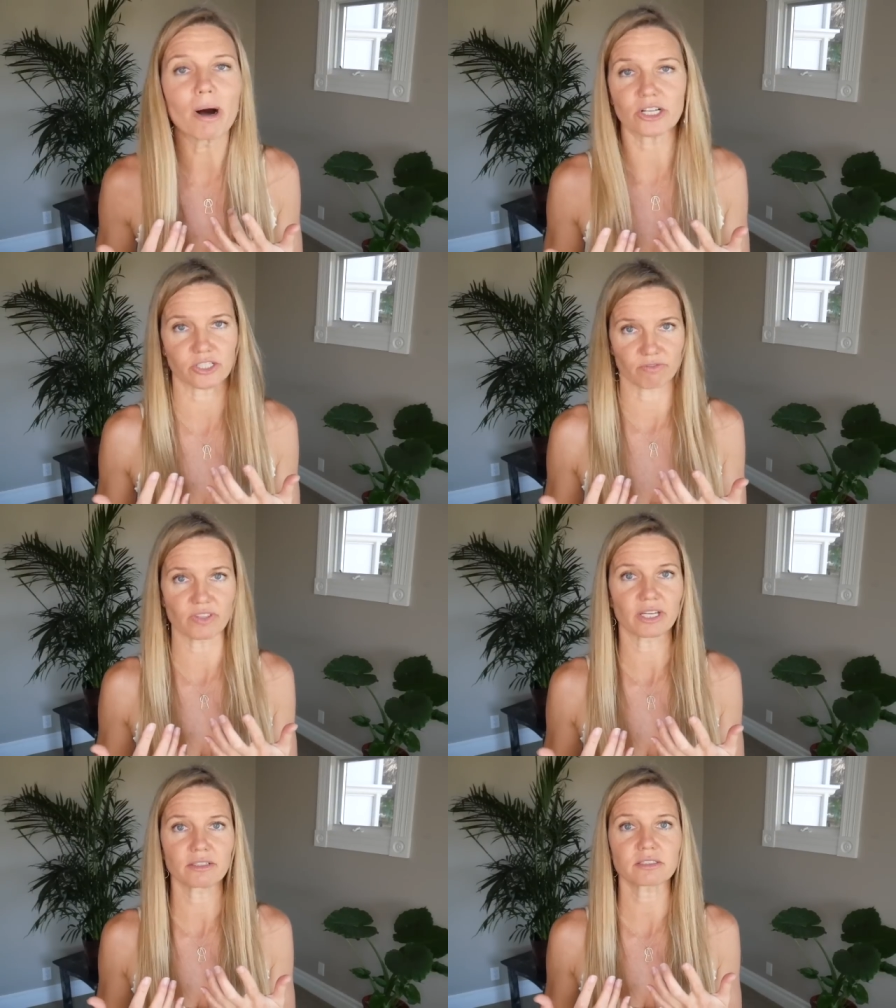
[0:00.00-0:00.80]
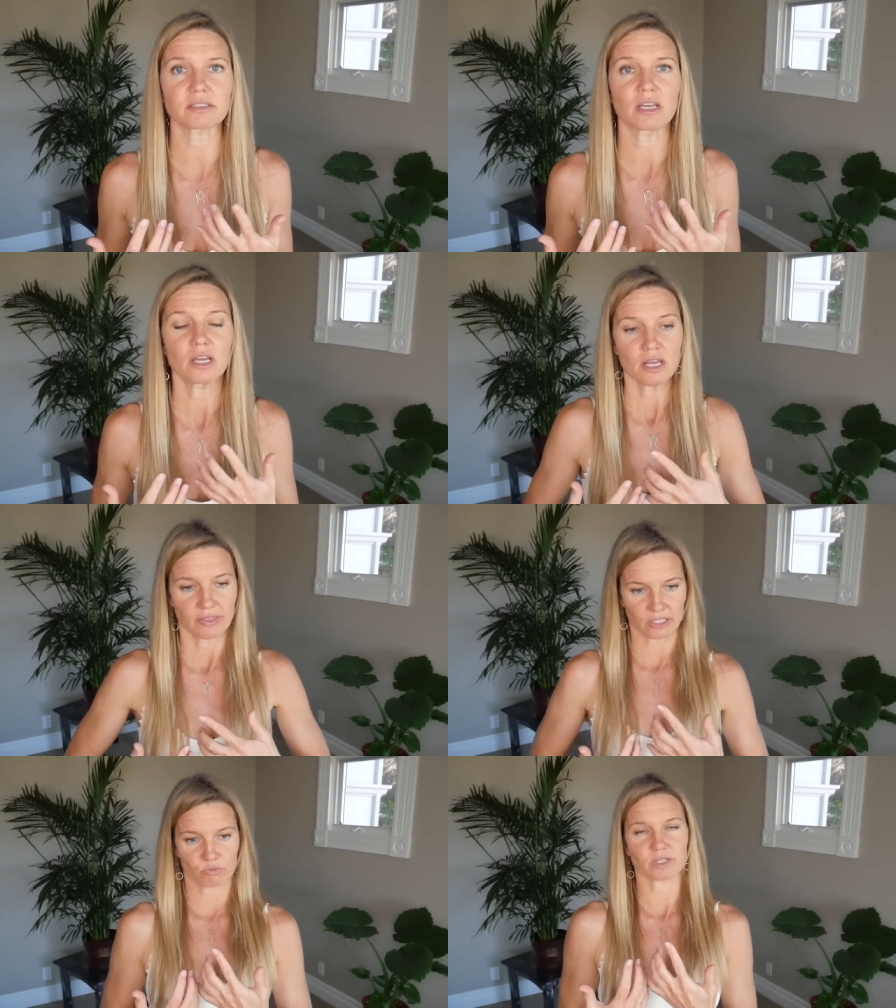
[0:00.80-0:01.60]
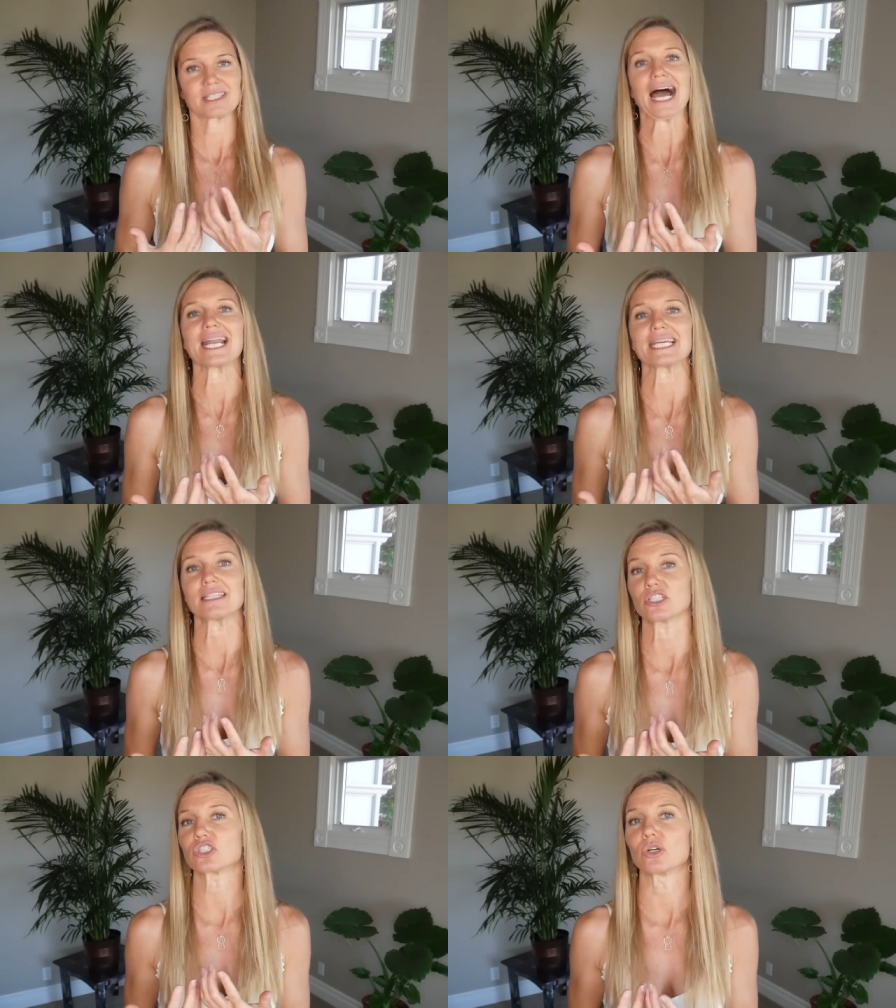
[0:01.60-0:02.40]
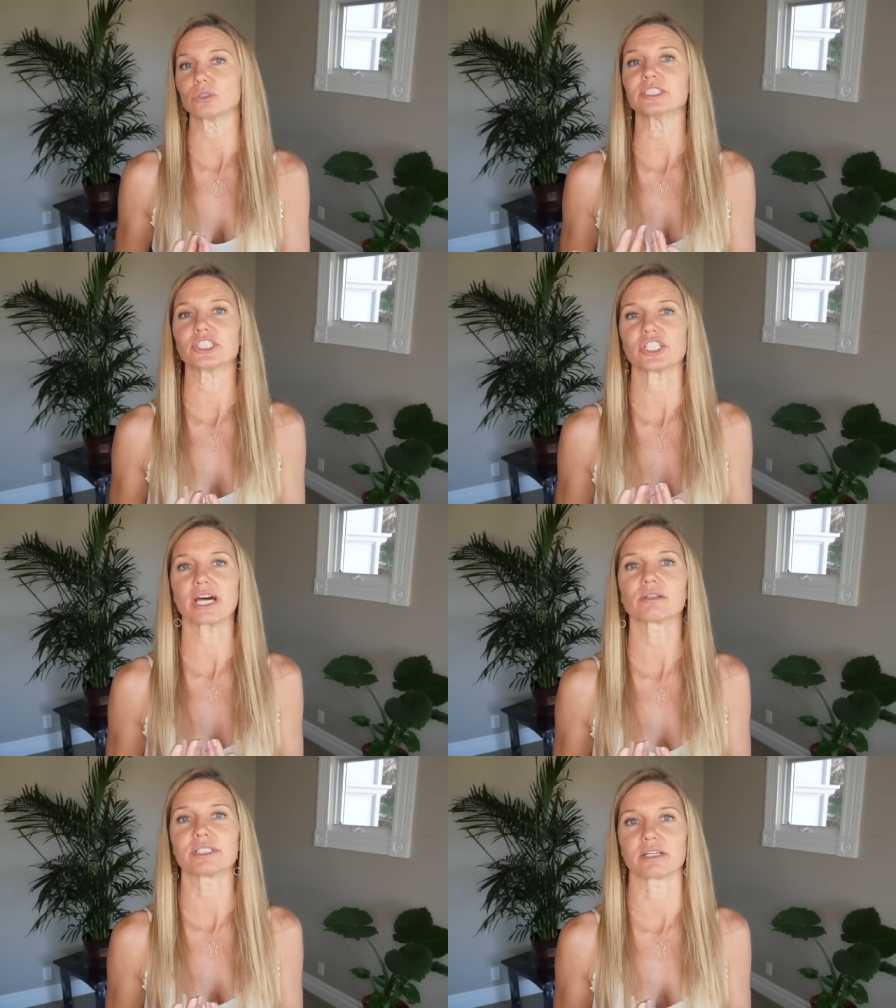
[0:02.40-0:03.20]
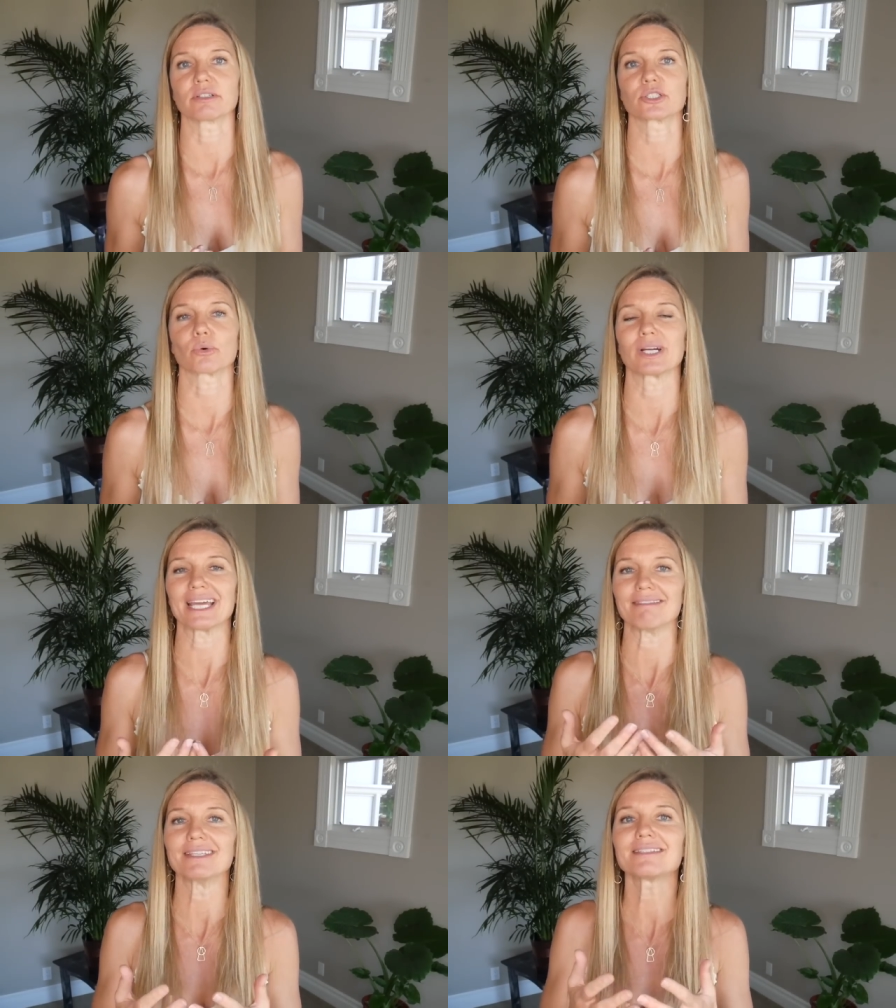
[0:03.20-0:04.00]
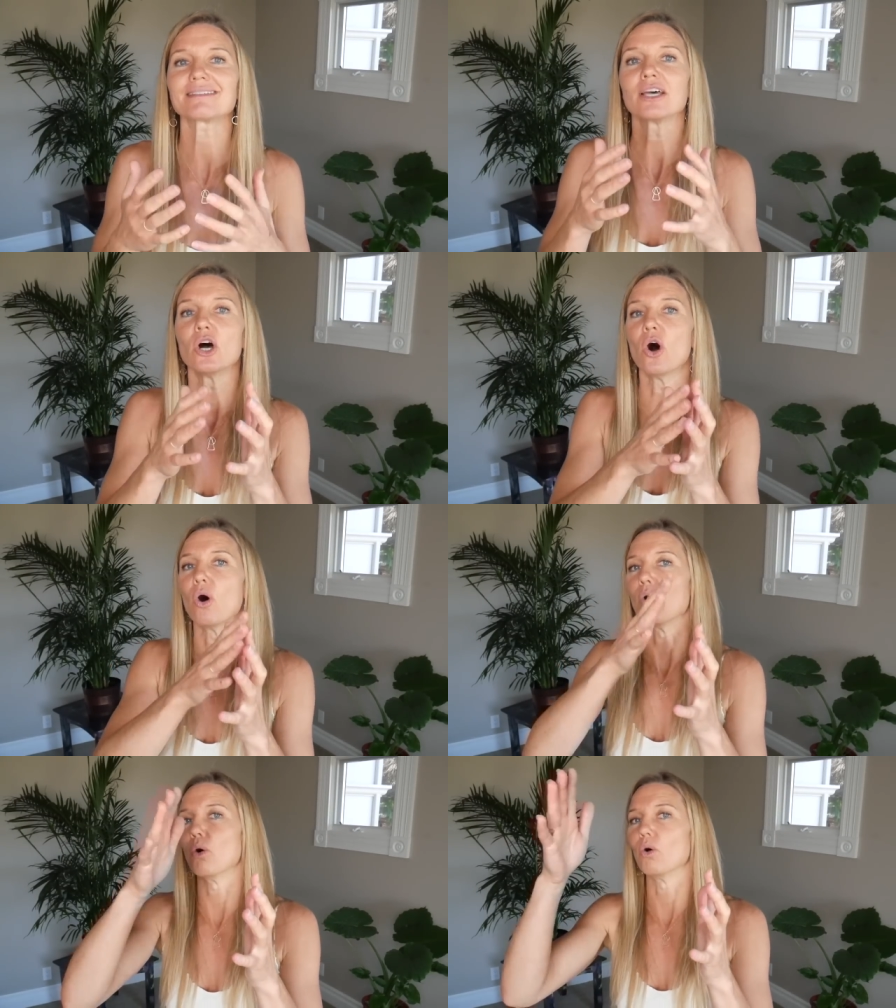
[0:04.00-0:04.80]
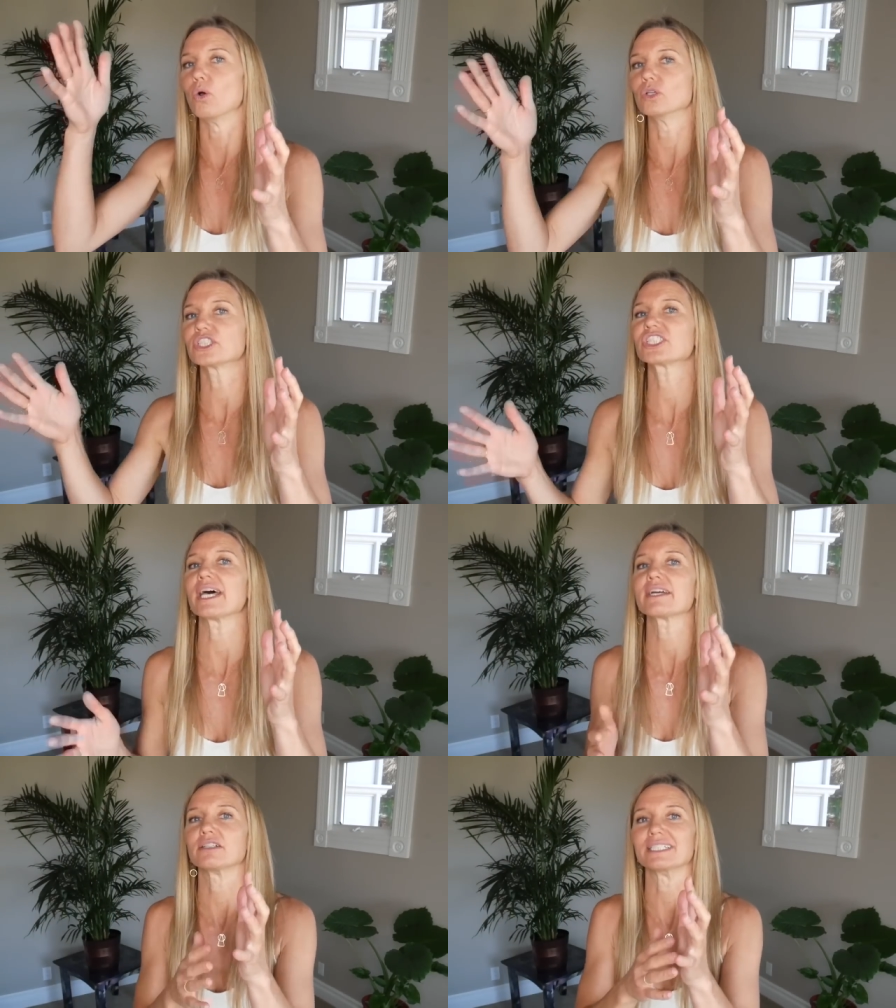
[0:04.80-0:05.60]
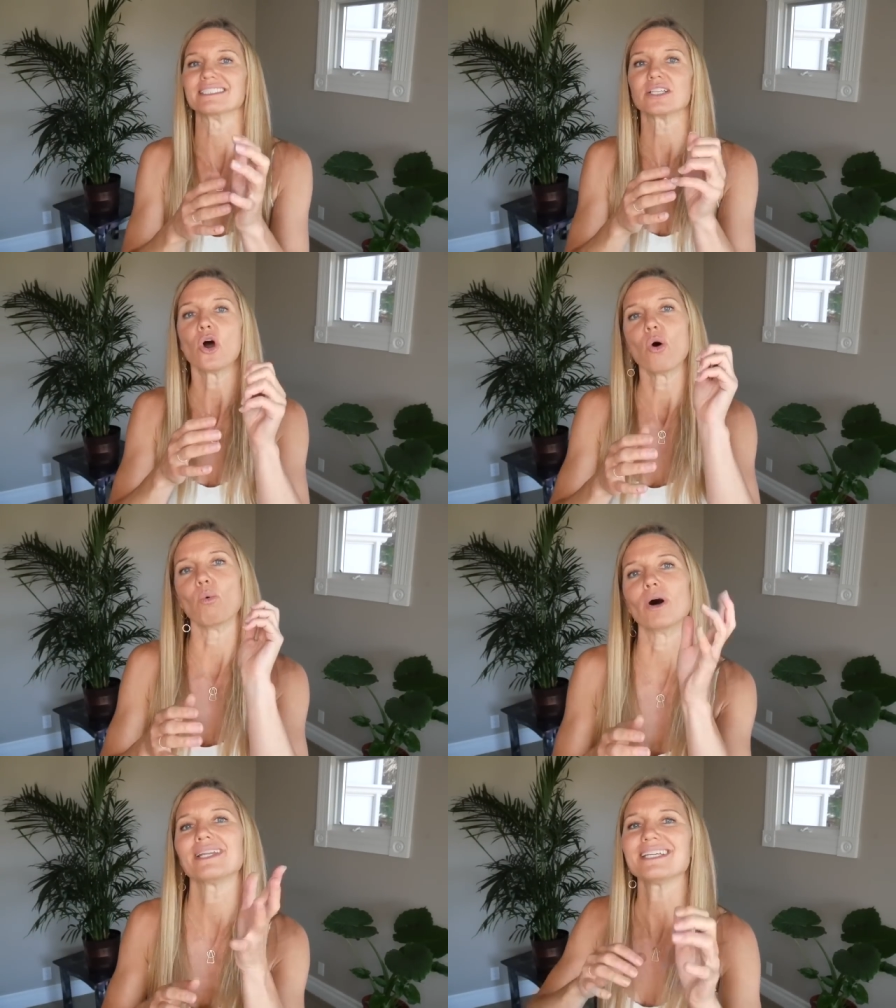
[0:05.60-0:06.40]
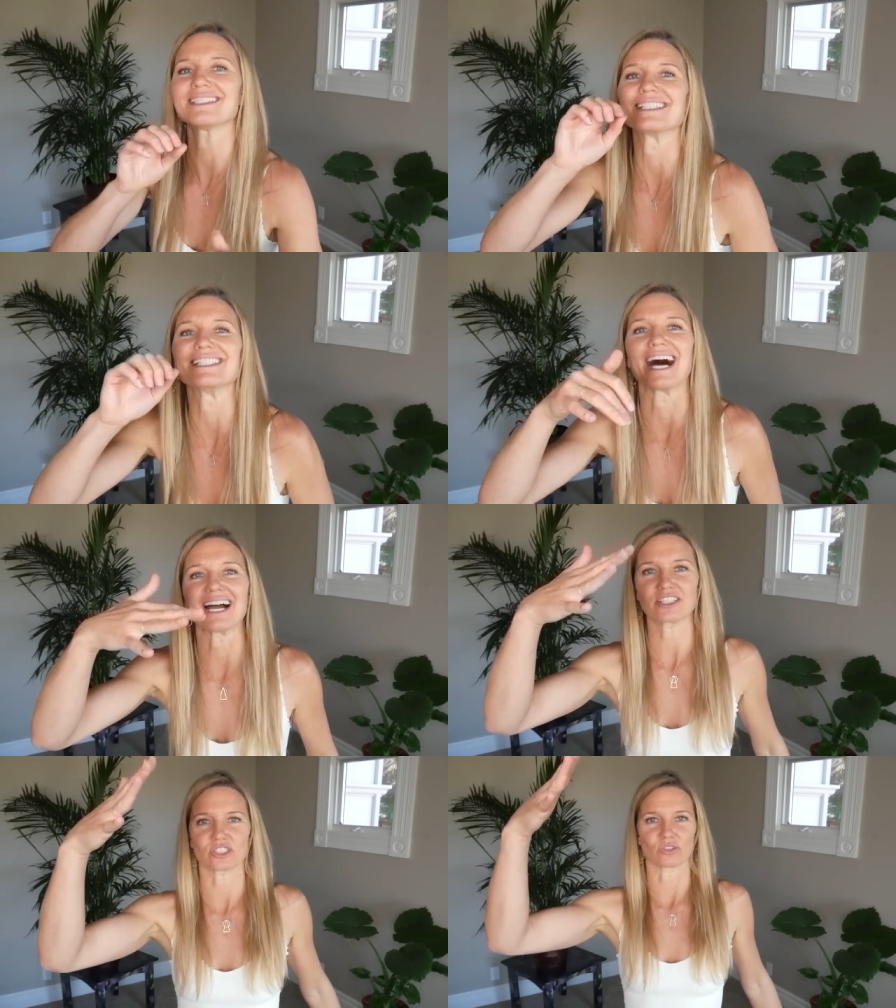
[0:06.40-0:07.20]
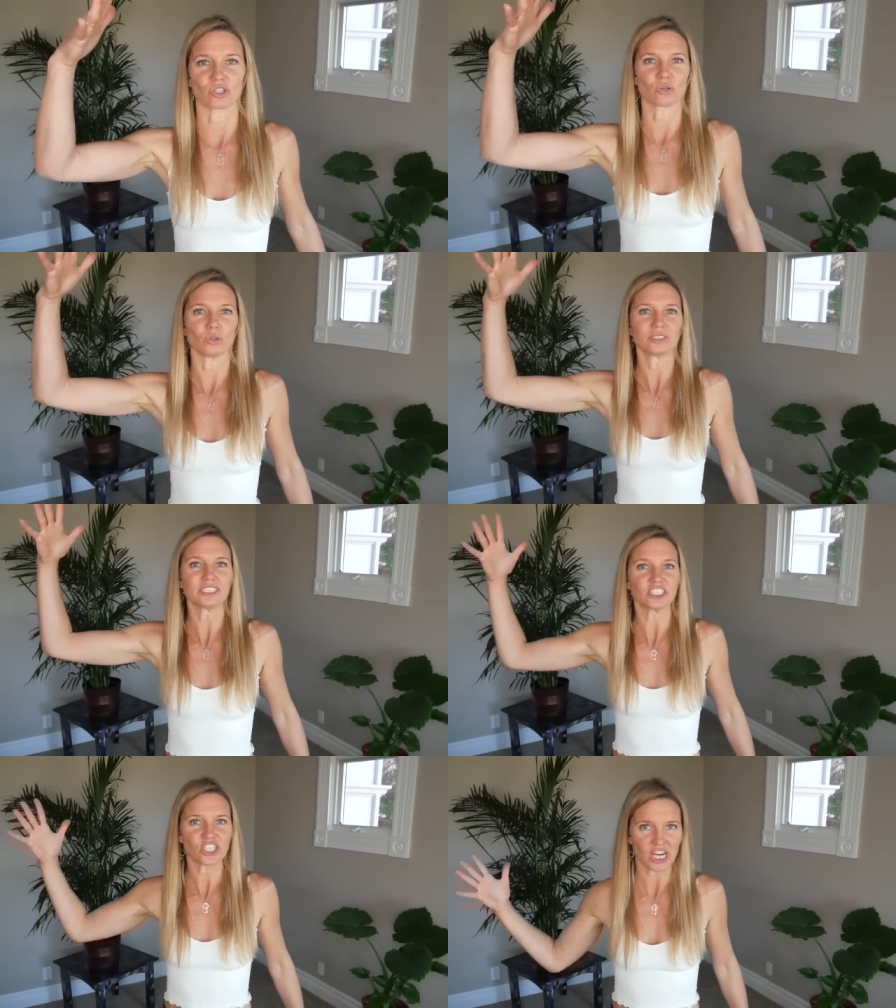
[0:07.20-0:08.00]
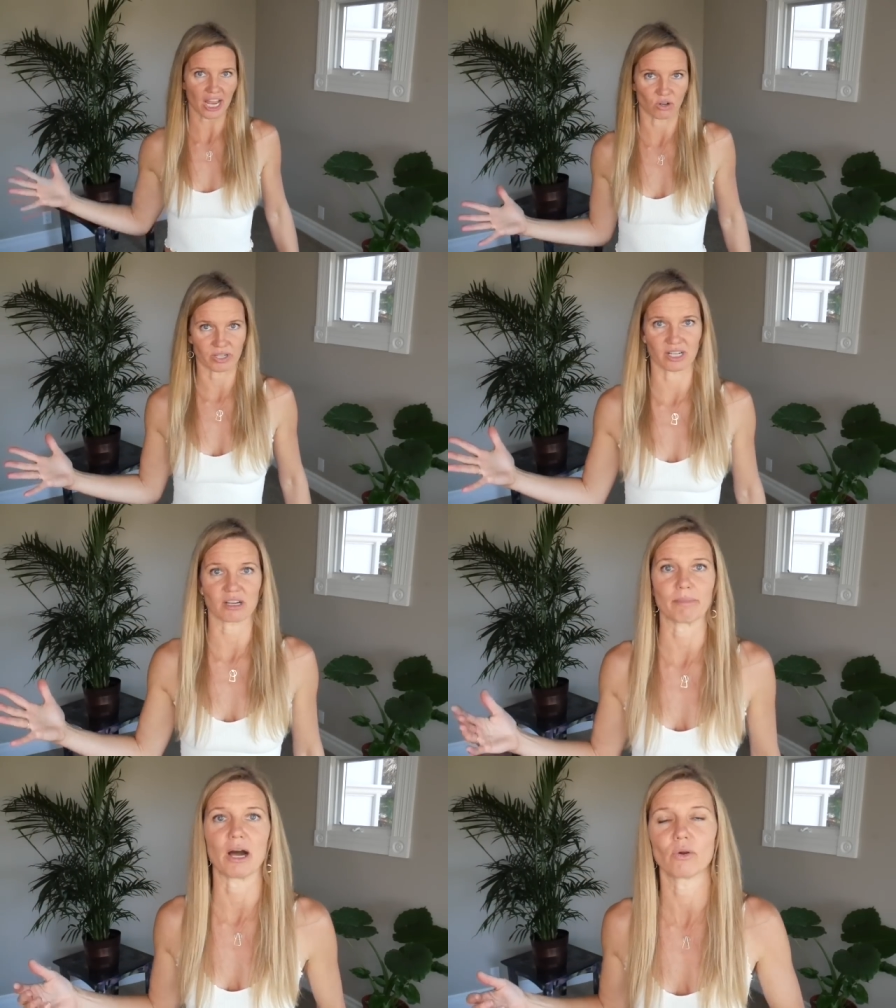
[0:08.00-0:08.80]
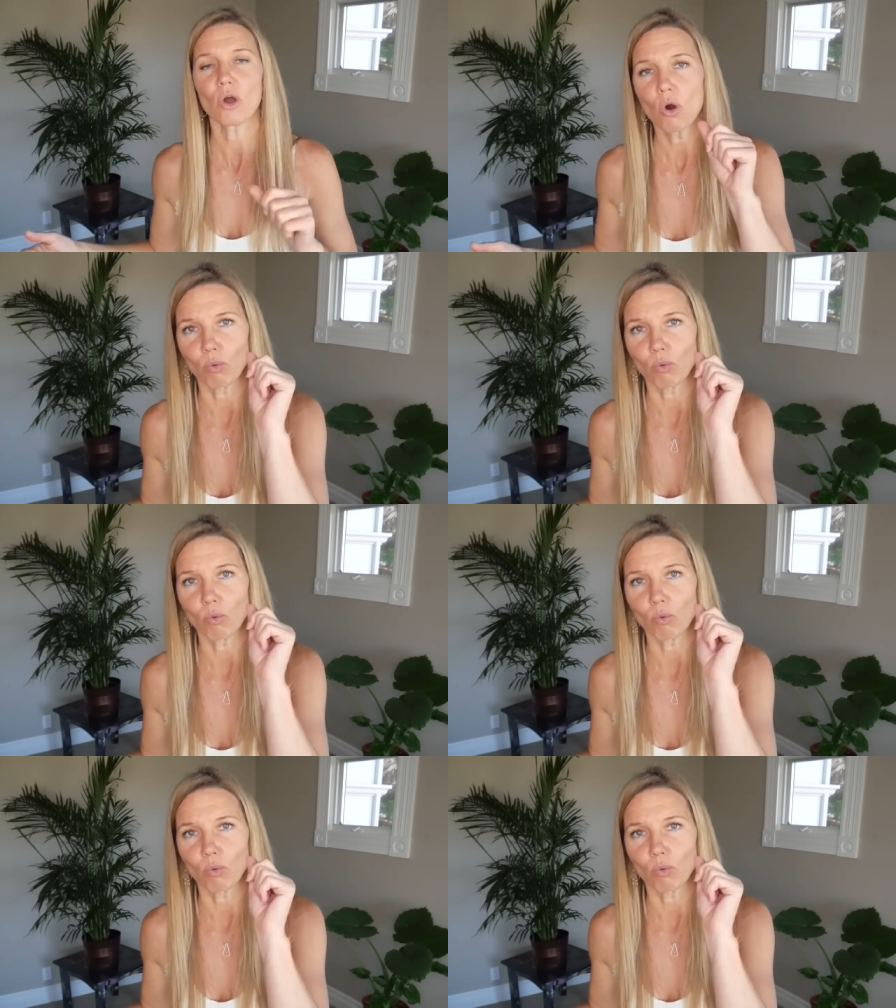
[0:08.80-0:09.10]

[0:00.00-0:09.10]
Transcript: much of this that's residing in this golden shadow territory. And this whole cycle is what needs to die so the golden shadow can come out?